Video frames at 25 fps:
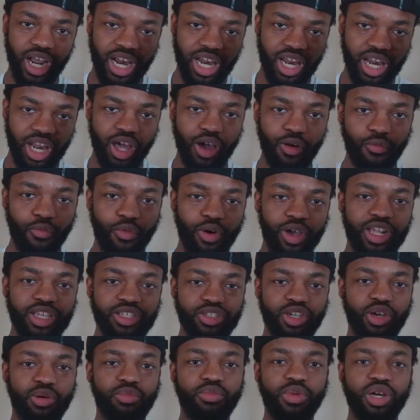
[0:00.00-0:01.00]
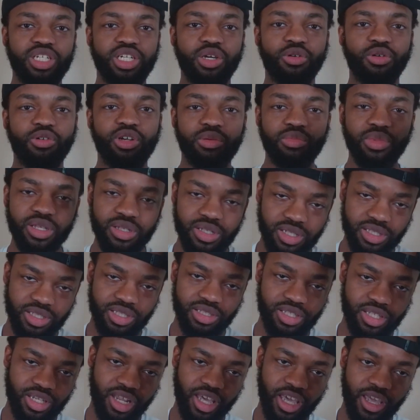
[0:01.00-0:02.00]
I love winning so much. I want to be
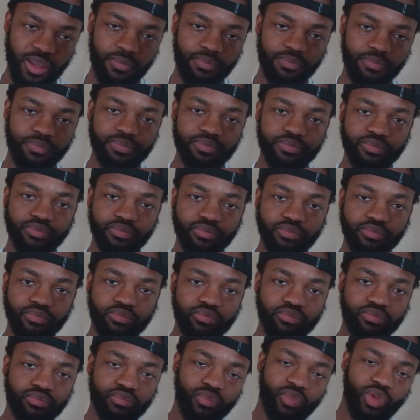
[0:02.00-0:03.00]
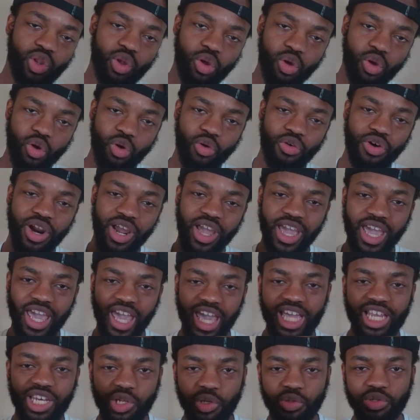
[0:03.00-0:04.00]
addicted to that. Or I
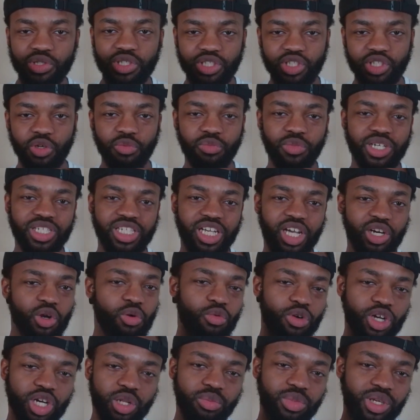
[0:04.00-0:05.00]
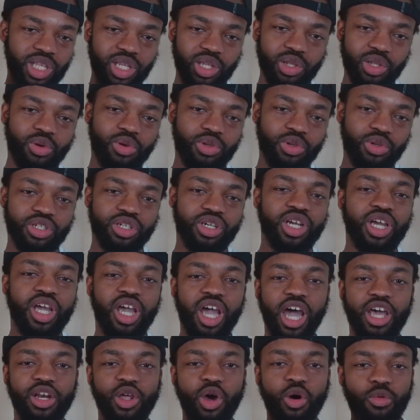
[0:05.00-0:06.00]
hate losing so much. I don't want to be a loser.
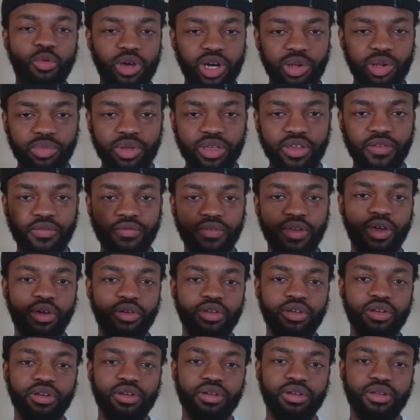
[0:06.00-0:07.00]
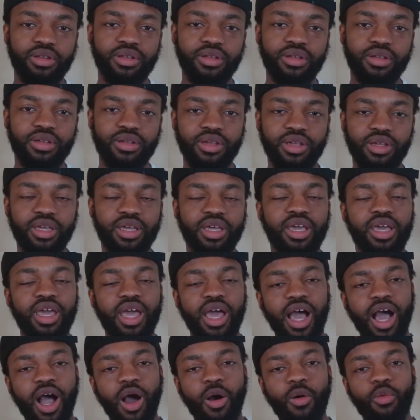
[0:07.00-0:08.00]
I don't want to be a failure.
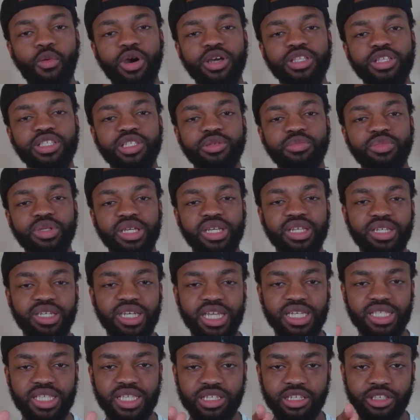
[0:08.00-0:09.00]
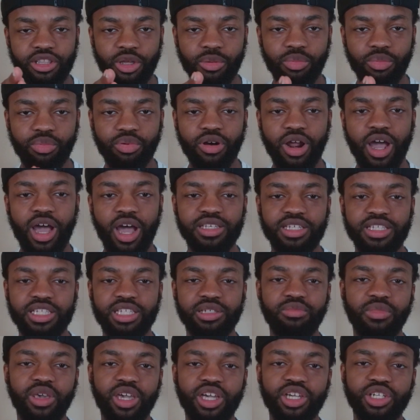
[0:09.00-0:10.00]
I want to be addicted to the
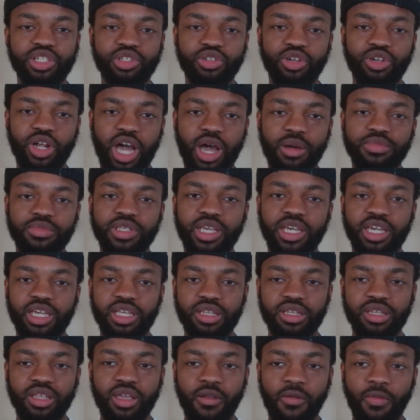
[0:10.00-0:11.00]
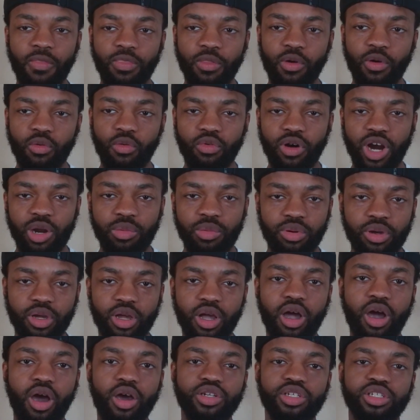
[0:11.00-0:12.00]
process and making sure I'm taking the right
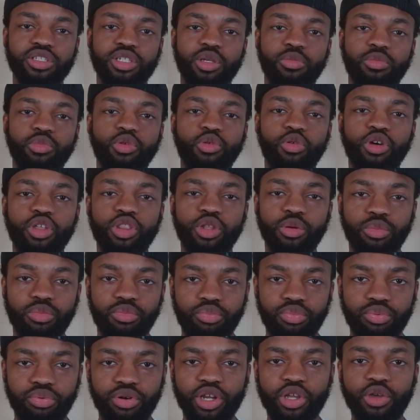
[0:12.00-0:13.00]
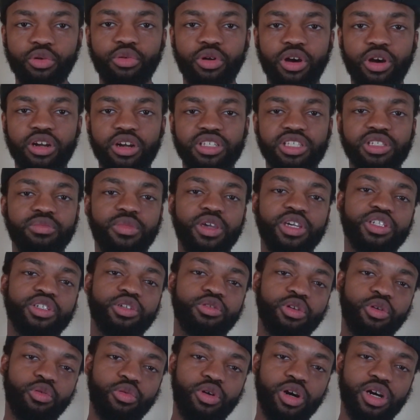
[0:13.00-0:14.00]
precautions. I'm doing the pre-work to make
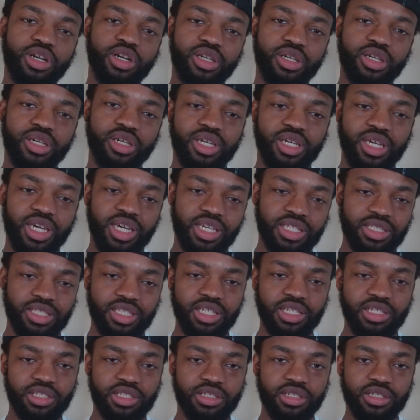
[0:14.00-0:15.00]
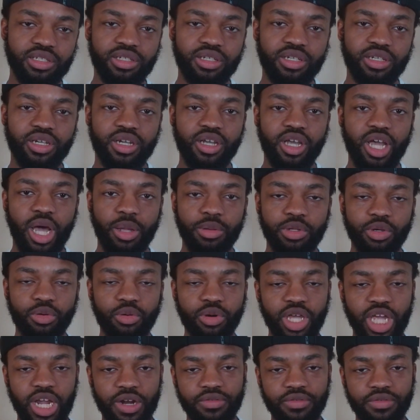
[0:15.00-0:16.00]
sure the work is easier. I'm
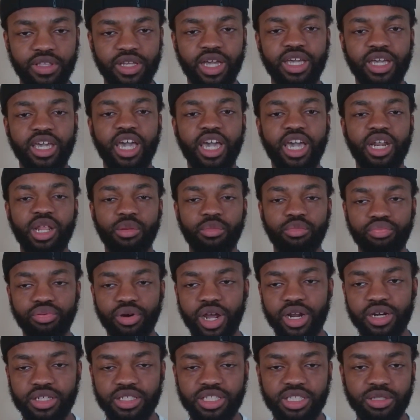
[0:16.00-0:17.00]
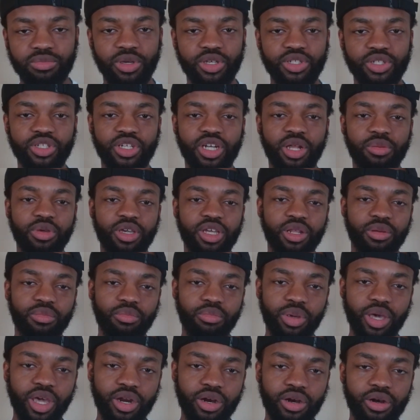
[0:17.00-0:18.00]
doing everything I can in practice to make sure that I'm
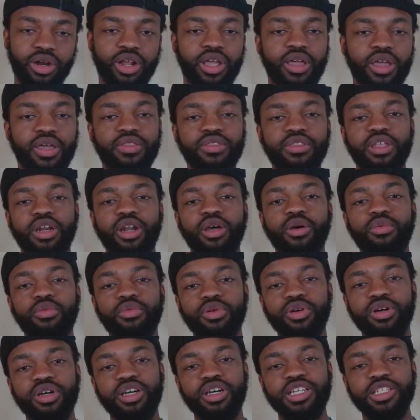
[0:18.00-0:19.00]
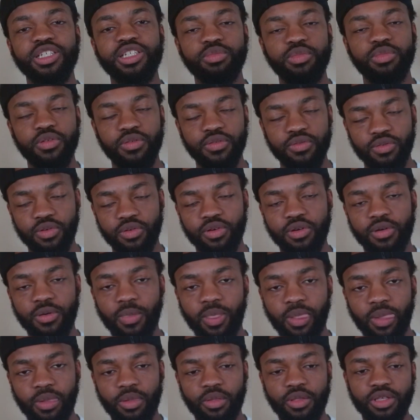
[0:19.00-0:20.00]
getting better than I was before.
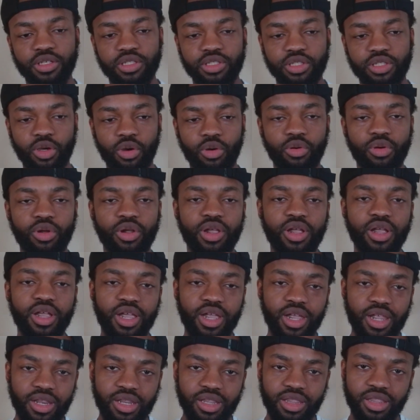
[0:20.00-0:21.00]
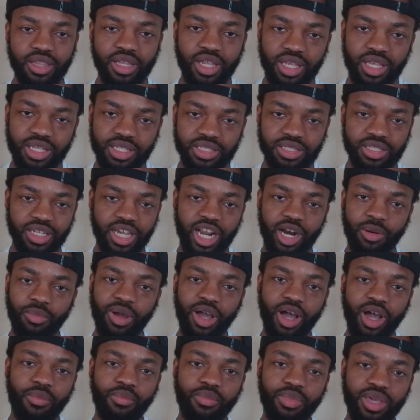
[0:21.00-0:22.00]
So this is not
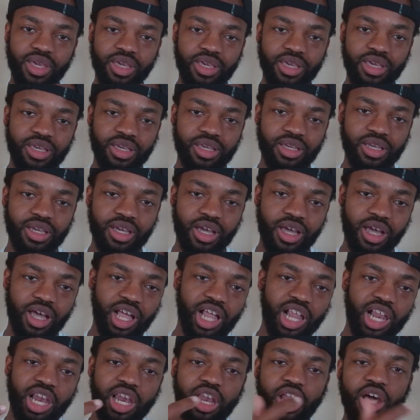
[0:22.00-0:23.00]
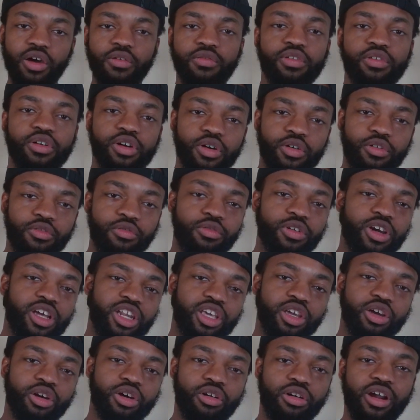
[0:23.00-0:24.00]
about being a lover of
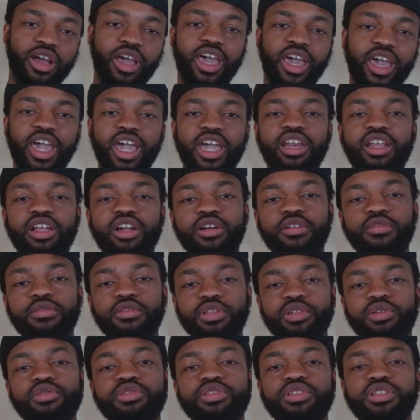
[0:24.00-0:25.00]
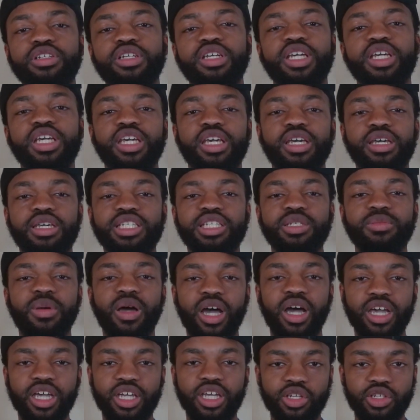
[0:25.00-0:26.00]
winning or a hater of loser. It's
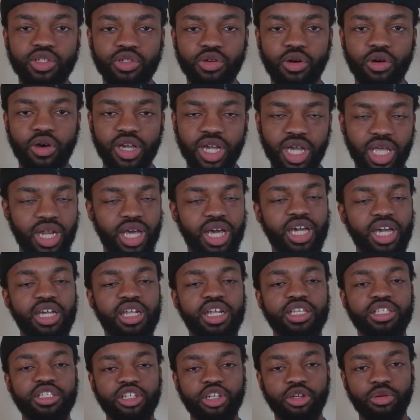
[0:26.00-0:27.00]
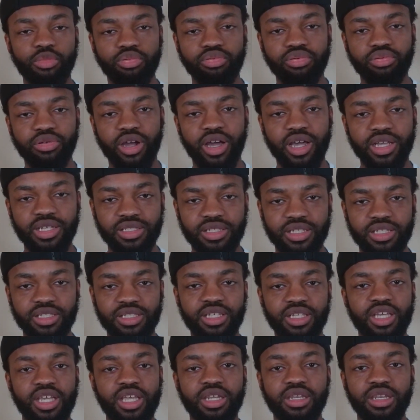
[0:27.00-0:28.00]
about enjoying and locking into the
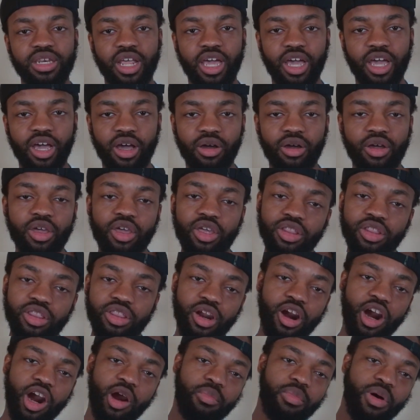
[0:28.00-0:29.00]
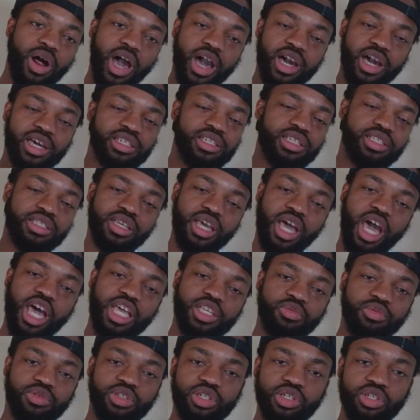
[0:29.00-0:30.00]
process. Now, there are pockets and
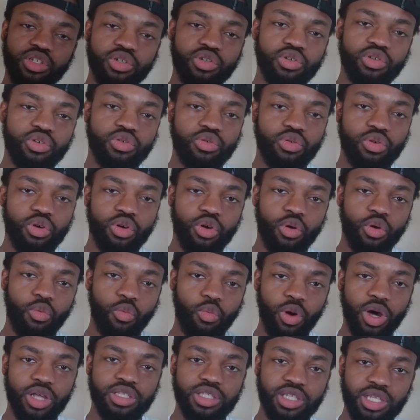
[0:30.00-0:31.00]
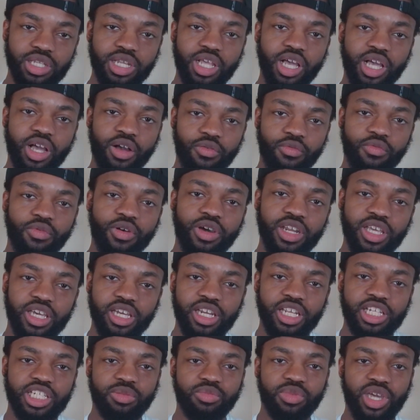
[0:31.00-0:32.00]
times where you do want to love winning
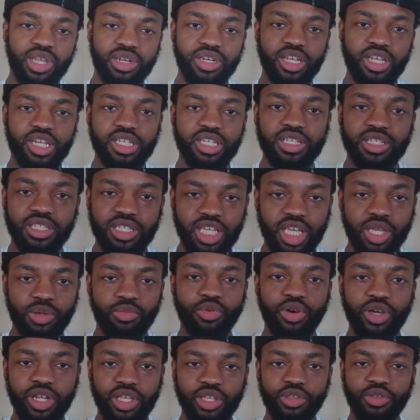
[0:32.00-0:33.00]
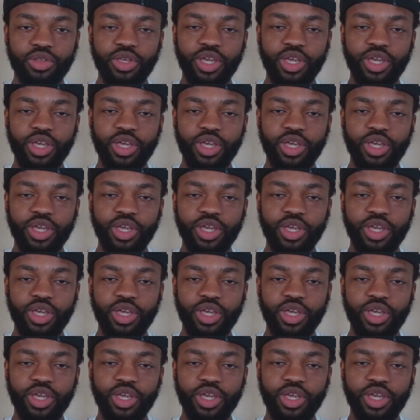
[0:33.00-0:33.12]
and it should be addicted to keep winning.